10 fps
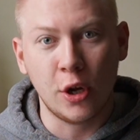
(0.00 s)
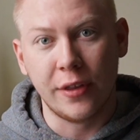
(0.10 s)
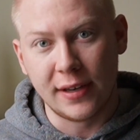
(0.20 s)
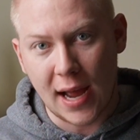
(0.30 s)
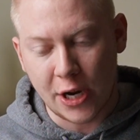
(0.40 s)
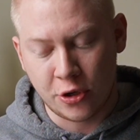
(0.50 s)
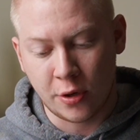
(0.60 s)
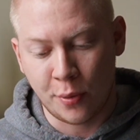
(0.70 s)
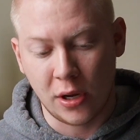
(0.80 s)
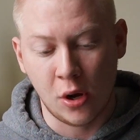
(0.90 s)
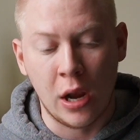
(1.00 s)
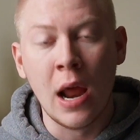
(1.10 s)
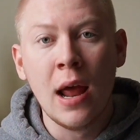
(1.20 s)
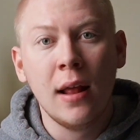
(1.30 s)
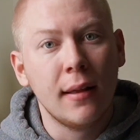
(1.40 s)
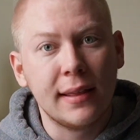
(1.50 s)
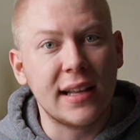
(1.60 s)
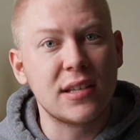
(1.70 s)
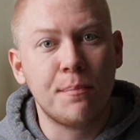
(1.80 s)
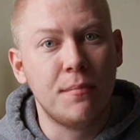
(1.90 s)
good, the Dodgers are pretty good.
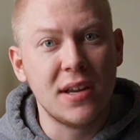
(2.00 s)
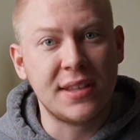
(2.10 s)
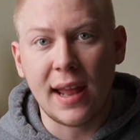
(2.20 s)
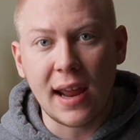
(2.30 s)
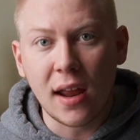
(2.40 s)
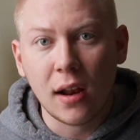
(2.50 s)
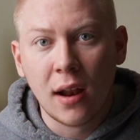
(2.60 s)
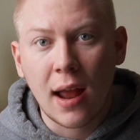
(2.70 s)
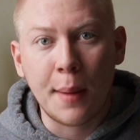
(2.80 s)
Is that it?